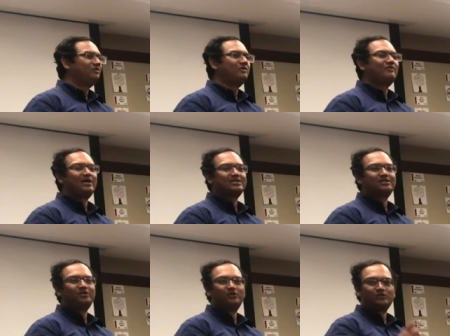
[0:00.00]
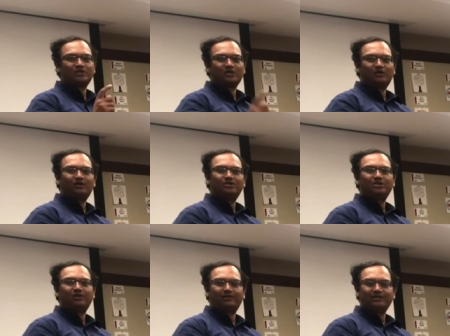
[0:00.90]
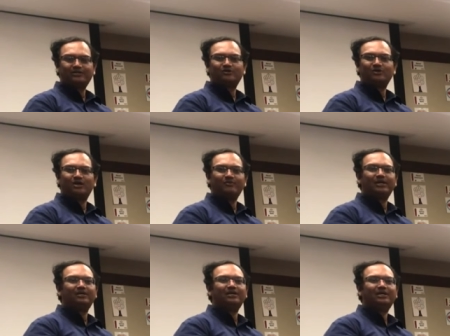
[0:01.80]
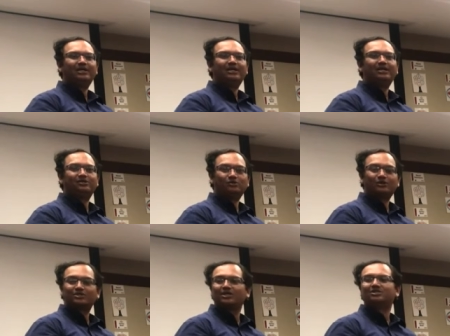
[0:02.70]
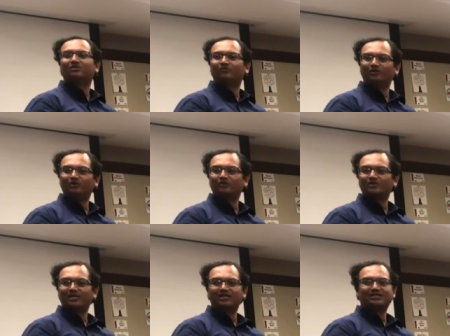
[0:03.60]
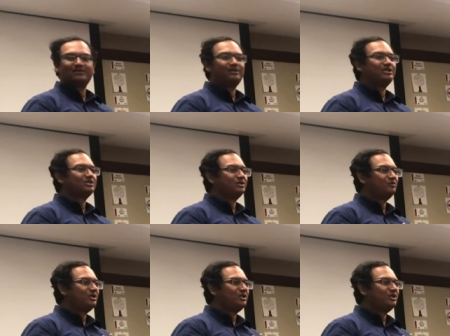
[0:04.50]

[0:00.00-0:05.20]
We've asked the neuropsychology colleagues to come in and do a station for neuropsych examination.